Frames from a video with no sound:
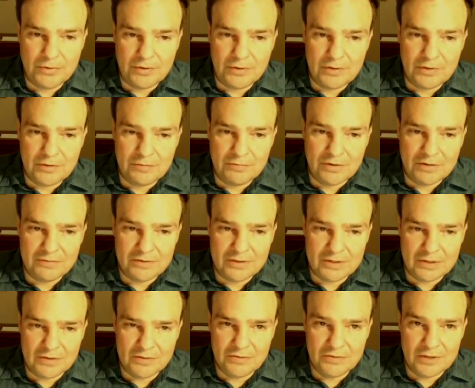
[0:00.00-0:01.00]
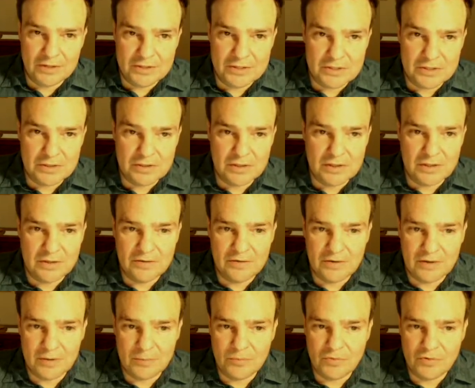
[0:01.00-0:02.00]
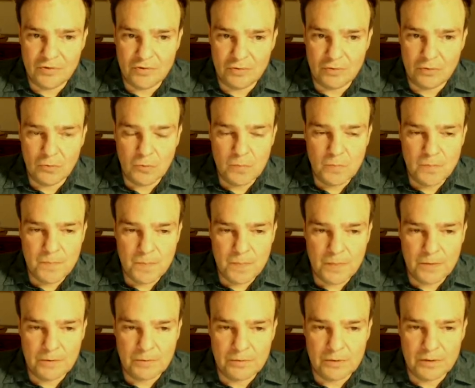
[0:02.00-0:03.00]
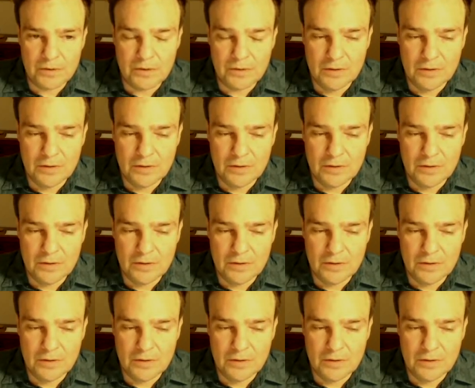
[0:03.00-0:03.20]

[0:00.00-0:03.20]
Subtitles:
of having extinction at time 0, right?